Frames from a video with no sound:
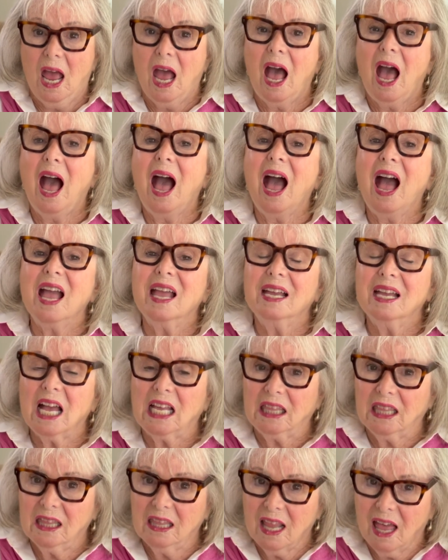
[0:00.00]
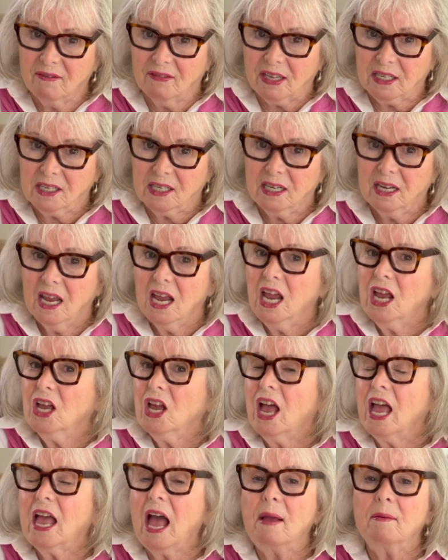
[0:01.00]
I love it.
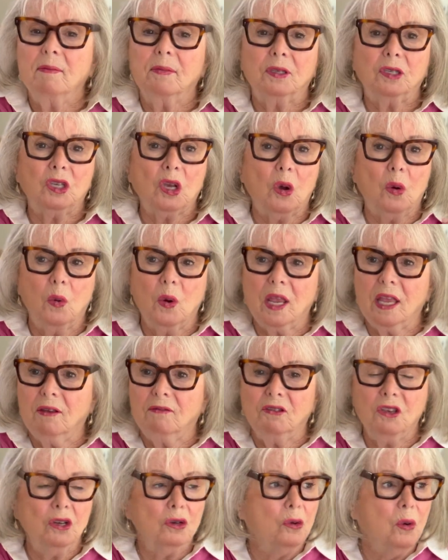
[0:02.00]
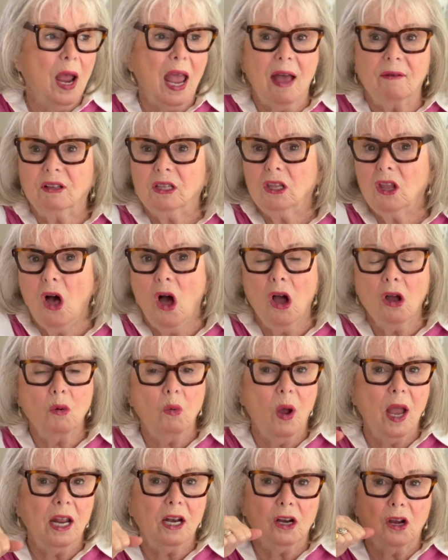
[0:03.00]
and so if you have a long
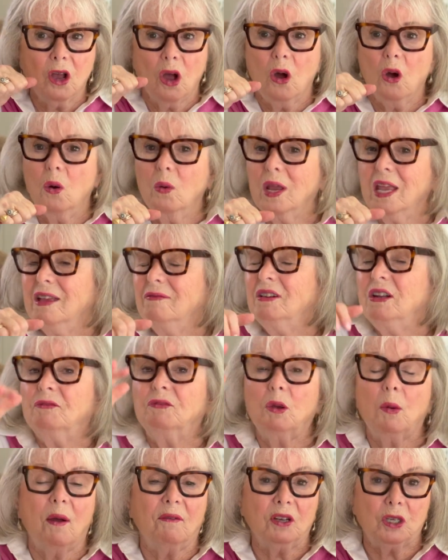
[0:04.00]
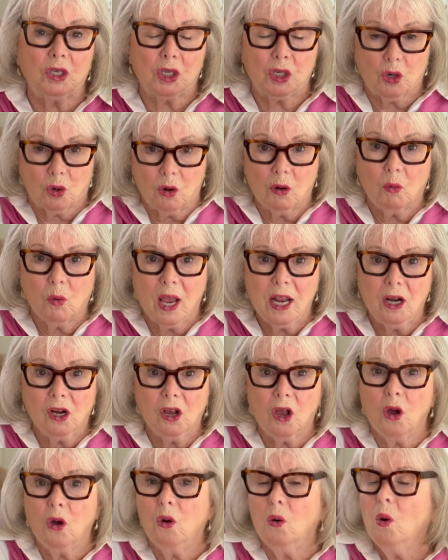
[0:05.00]
way to go, even if you have a short way to
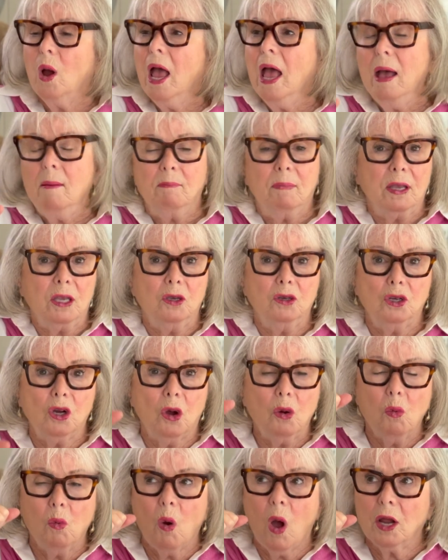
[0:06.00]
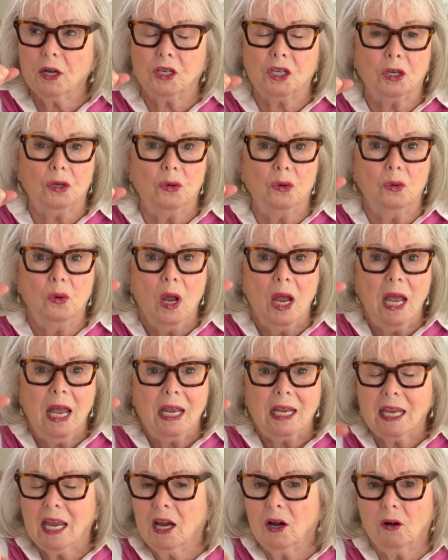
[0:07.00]
go, but you don't want to
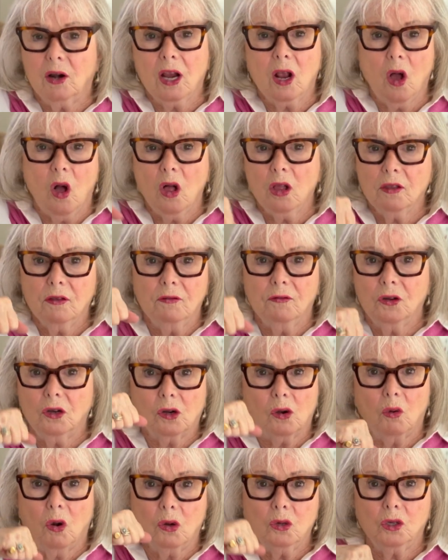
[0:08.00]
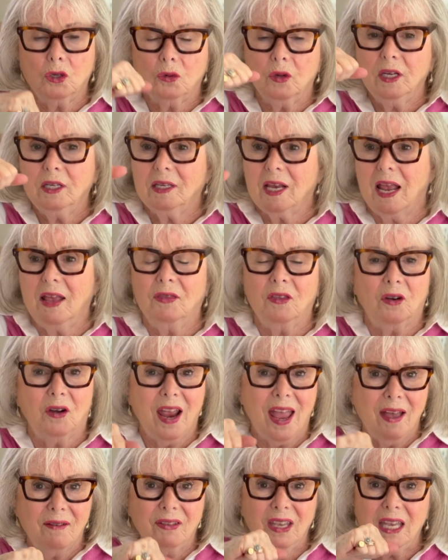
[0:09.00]
carry all of your groceries and they're
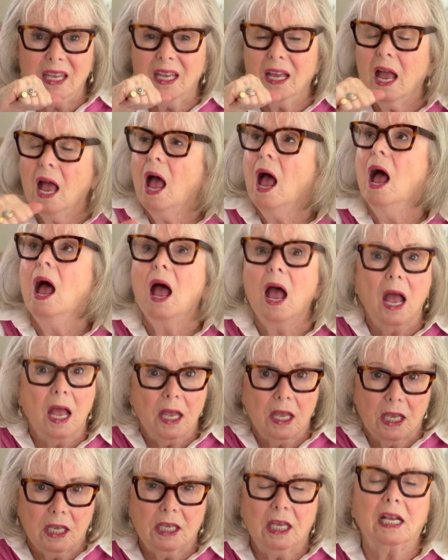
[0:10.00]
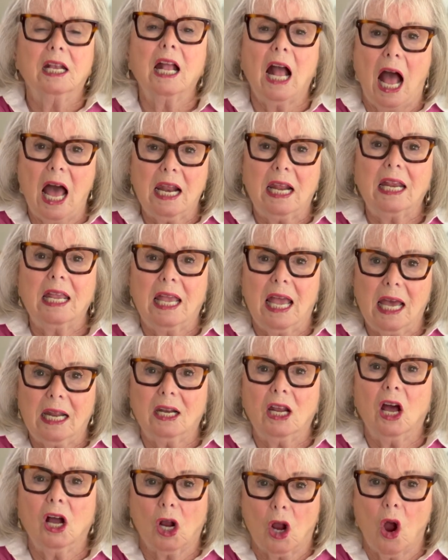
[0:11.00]
heavy, you gotta
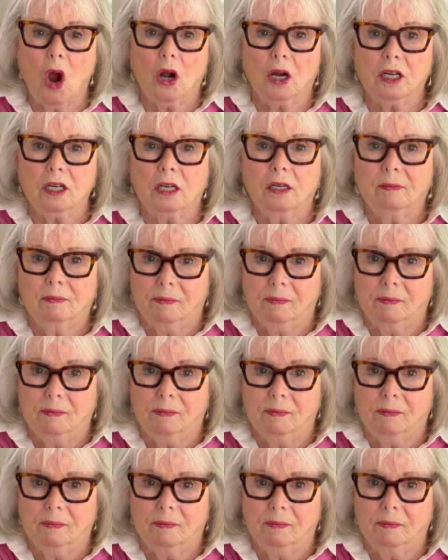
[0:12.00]
get a cart.